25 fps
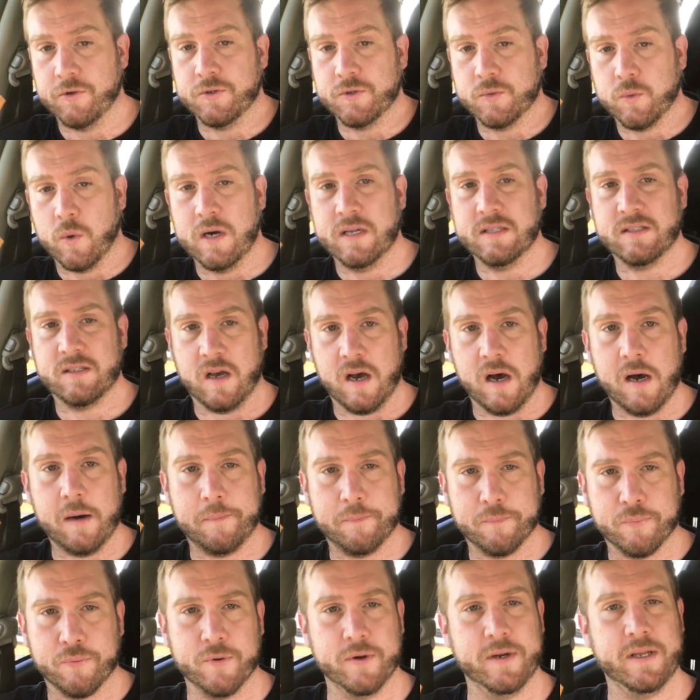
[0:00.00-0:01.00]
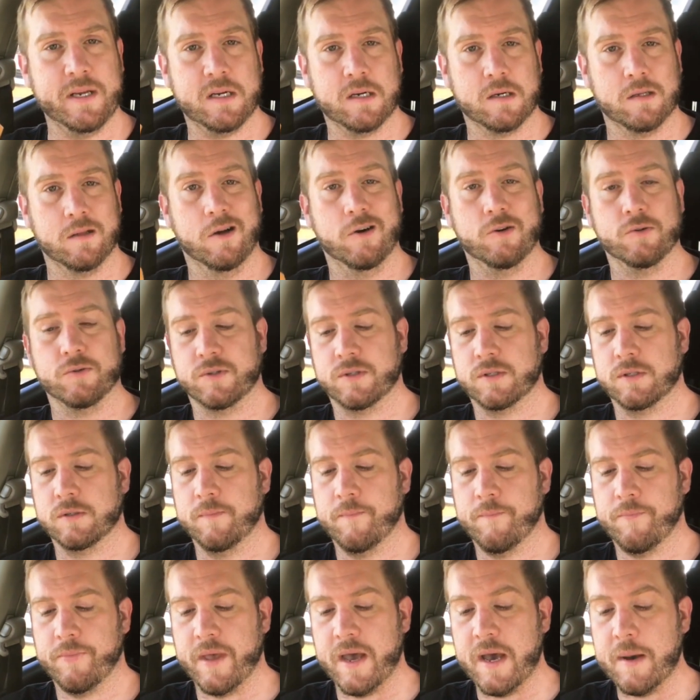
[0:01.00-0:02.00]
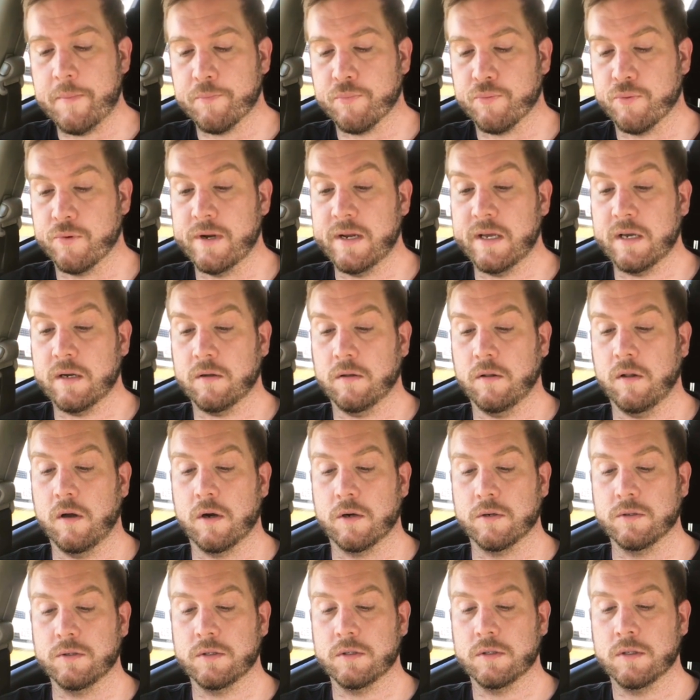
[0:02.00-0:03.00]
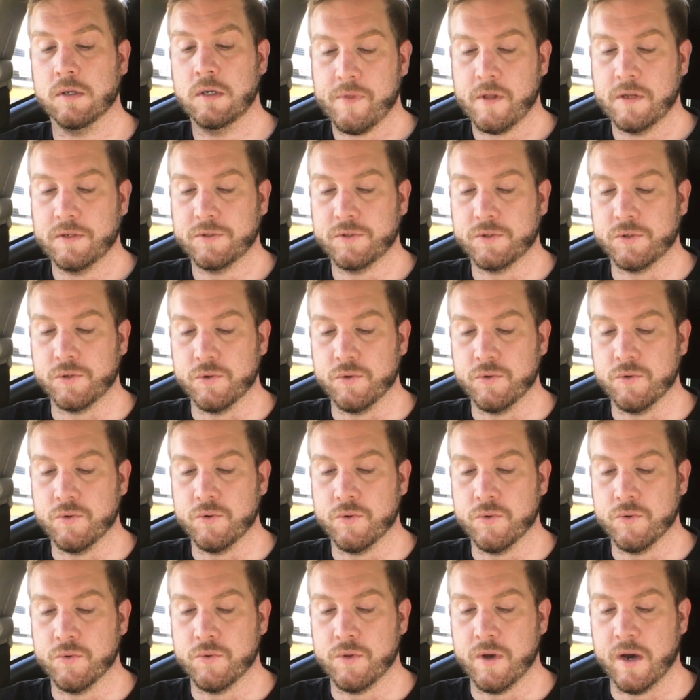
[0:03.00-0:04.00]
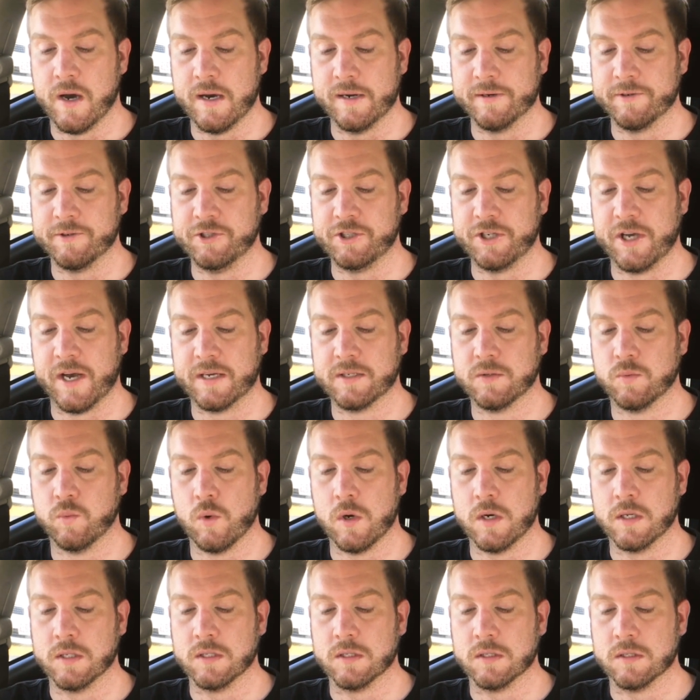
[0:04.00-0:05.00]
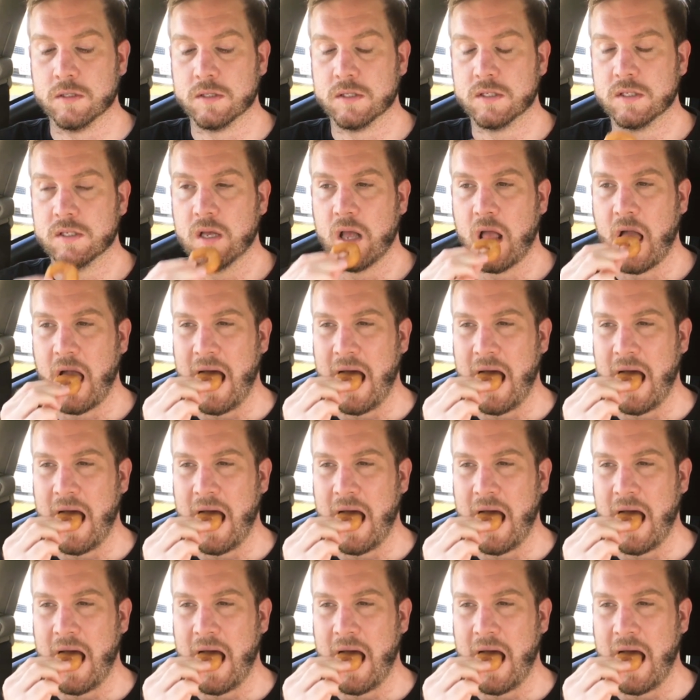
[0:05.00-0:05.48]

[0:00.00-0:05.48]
ones are pretty close. They are pretty close to the Hungry Jack's ones.